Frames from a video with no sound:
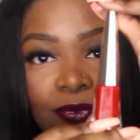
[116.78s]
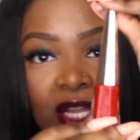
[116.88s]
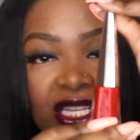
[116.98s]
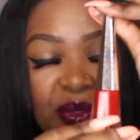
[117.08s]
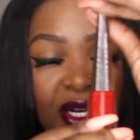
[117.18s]

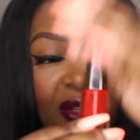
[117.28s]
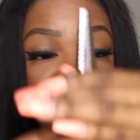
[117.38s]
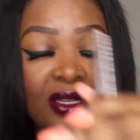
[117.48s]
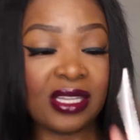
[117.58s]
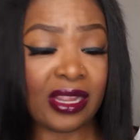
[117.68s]
That's what it
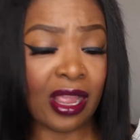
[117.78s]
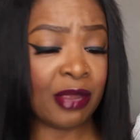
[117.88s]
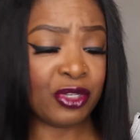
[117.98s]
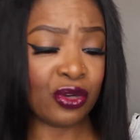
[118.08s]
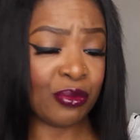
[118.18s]
looks like.
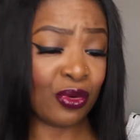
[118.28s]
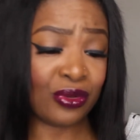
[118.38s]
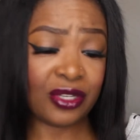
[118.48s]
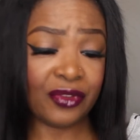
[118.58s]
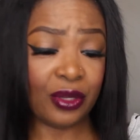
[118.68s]
I'm sure
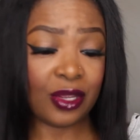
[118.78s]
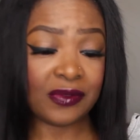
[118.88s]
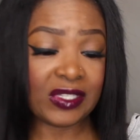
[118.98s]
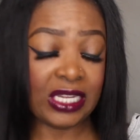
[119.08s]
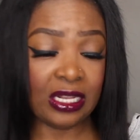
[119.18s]
most of you
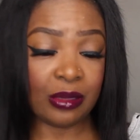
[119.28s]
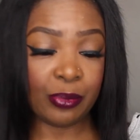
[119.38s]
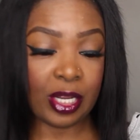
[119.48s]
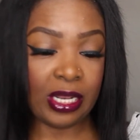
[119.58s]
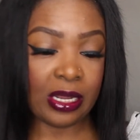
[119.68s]
have seen
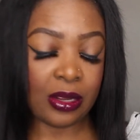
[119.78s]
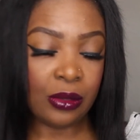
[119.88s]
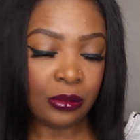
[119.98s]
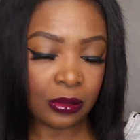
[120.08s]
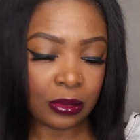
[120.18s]
it by
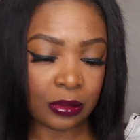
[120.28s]
now.